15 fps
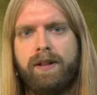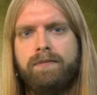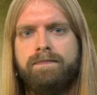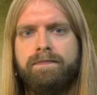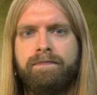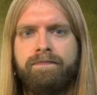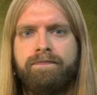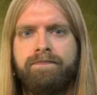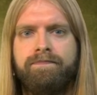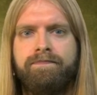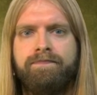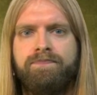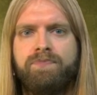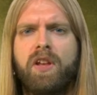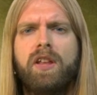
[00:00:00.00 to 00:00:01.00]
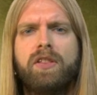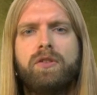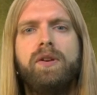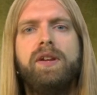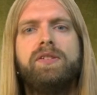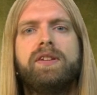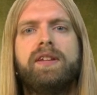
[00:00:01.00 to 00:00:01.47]
a bell?
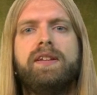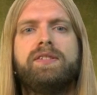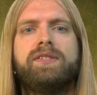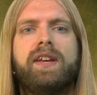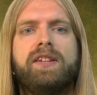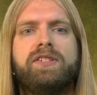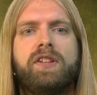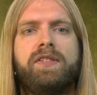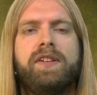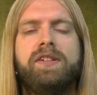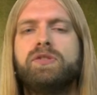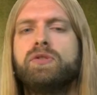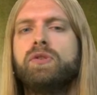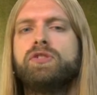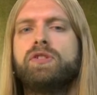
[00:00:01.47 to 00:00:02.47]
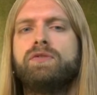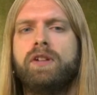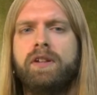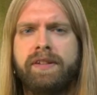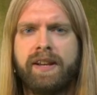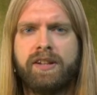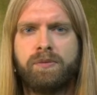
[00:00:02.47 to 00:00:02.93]
The reason is that these sorts of
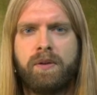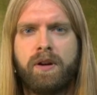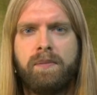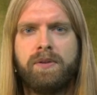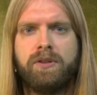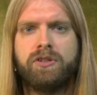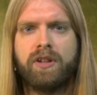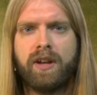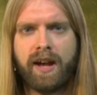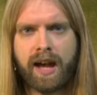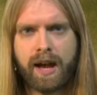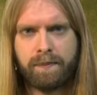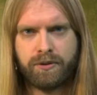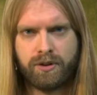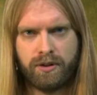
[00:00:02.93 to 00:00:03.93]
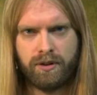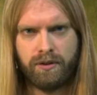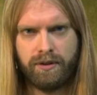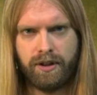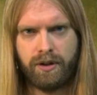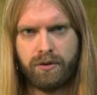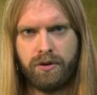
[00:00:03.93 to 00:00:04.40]
learning experiments are
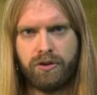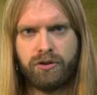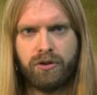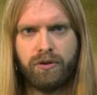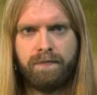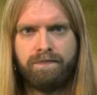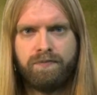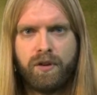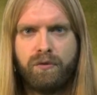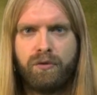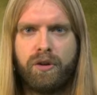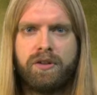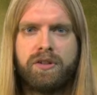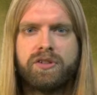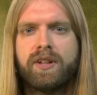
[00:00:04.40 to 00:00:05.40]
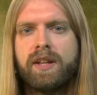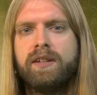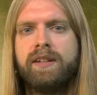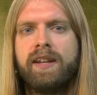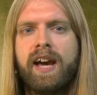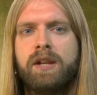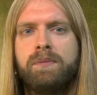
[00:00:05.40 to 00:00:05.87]
absolutely crucial for
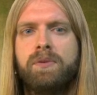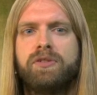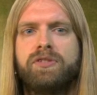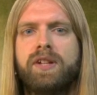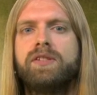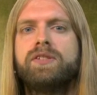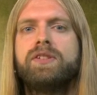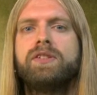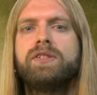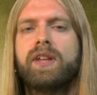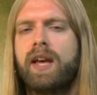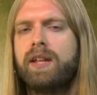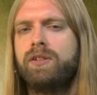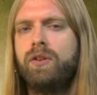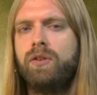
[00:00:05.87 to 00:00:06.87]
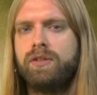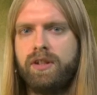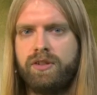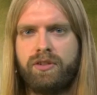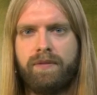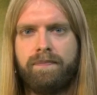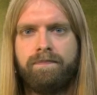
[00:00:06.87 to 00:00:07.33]
understanding animal senses and
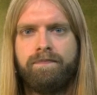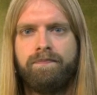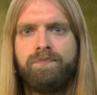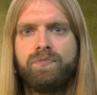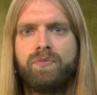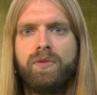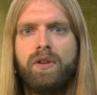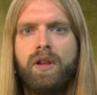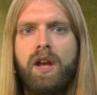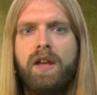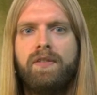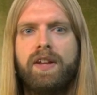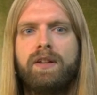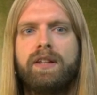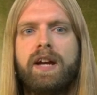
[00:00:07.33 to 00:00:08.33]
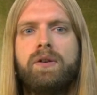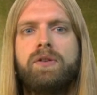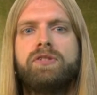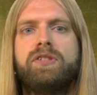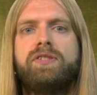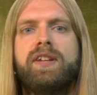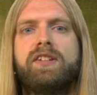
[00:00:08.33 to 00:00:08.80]
cognition. They
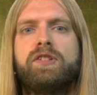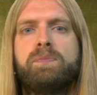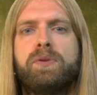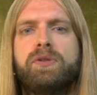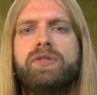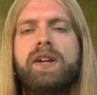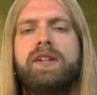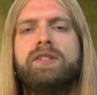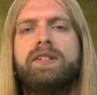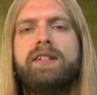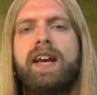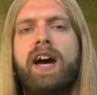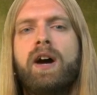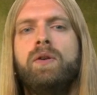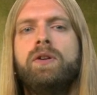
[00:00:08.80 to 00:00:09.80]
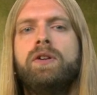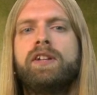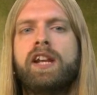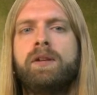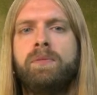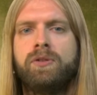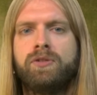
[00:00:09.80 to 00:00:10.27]
allow us to test precisely how
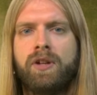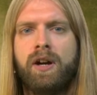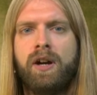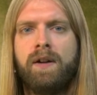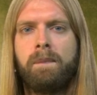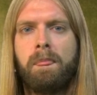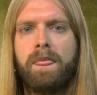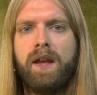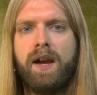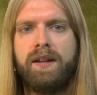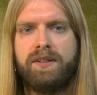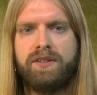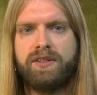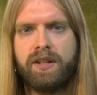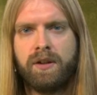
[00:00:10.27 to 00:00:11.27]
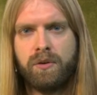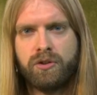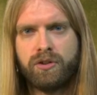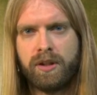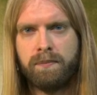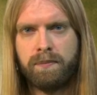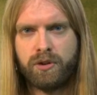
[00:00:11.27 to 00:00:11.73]
good animals are at
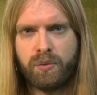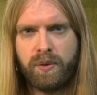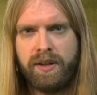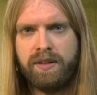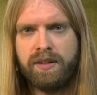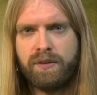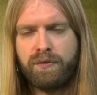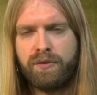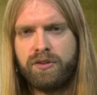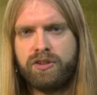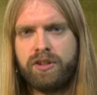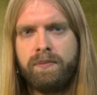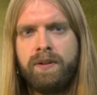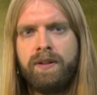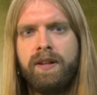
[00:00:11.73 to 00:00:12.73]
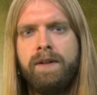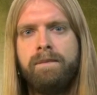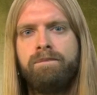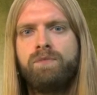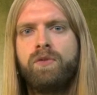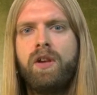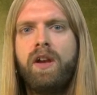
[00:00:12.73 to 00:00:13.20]
distinguishing between different
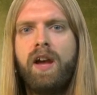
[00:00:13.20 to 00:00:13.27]
stimuli